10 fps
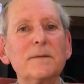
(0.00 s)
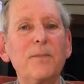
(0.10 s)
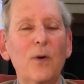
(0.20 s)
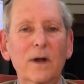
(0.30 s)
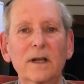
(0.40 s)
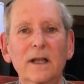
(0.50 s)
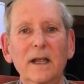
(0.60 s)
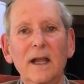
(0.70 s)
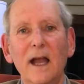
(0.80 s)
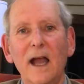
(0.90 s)

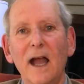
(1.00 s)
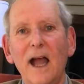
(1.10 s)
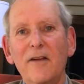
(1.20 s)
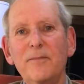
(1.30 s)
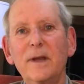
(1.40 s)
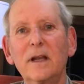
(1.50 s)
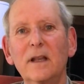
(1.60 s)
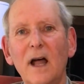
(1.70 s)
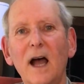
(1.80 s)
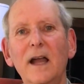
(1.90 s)
importantly, have been
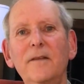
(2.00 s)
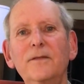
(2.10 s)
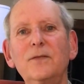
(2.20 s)
alive